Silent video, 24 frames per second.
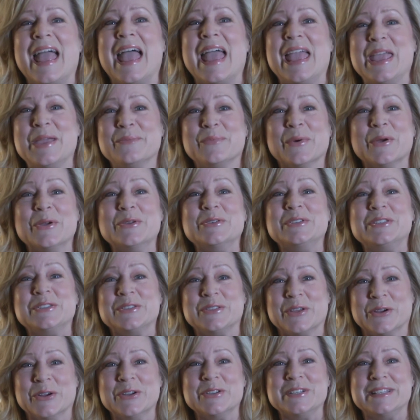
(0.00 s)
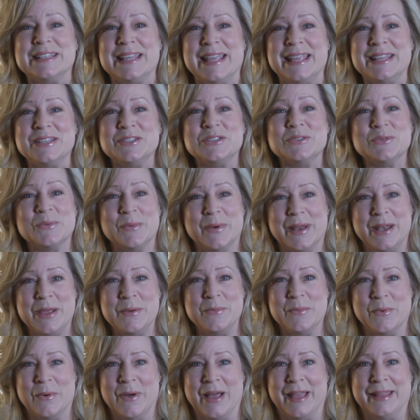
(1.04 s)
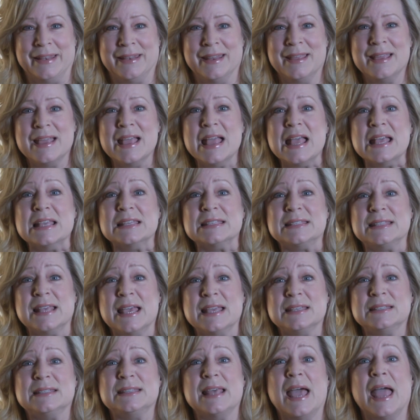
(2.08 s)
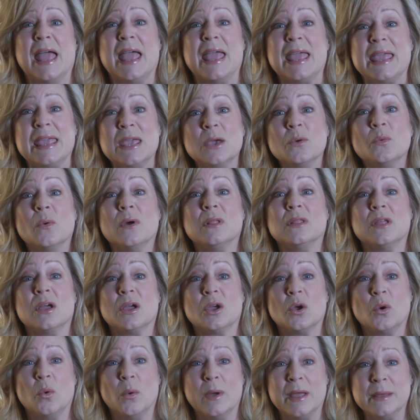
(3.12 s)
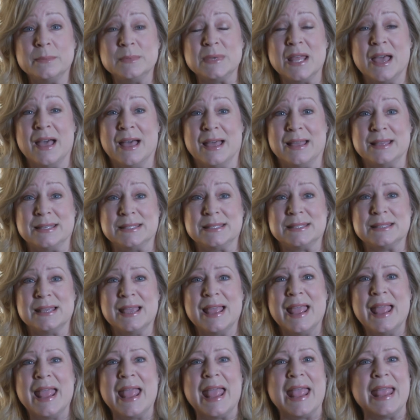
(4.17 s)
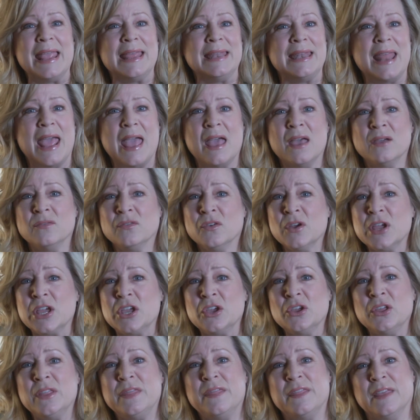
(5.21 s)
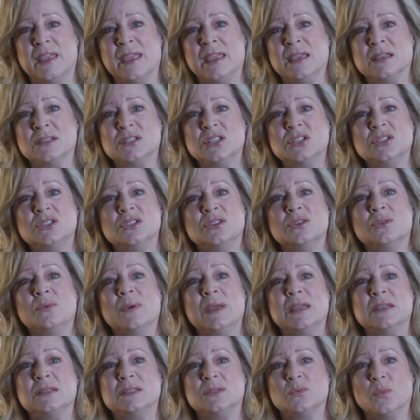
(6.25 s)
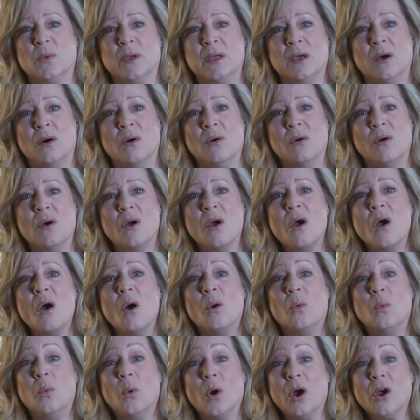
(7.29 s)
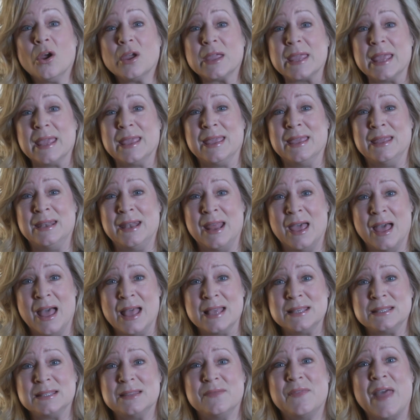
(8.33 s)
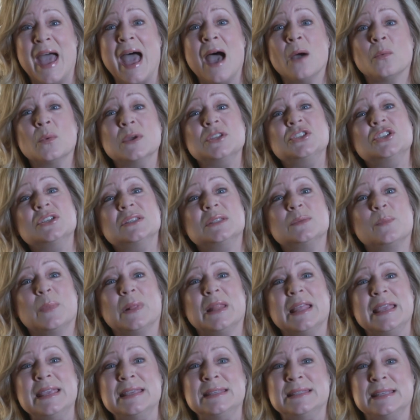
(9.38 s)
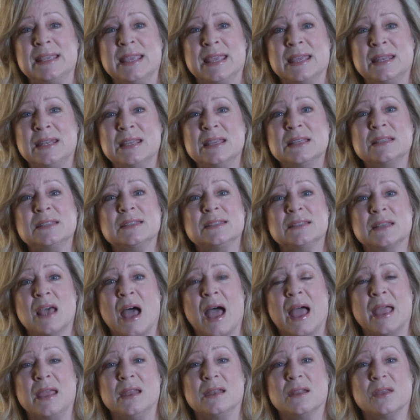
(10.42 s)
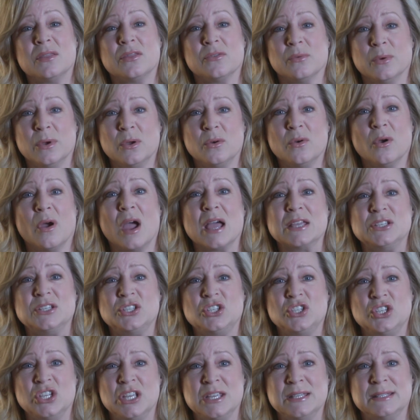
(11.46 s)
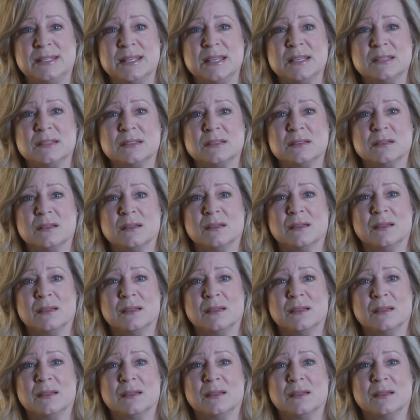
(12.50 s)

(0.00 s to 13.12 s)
Hebrews 13:21 says that He will equip us in every good thing to do His will, working in us that which is pleasing in His sight through Christ Jesus.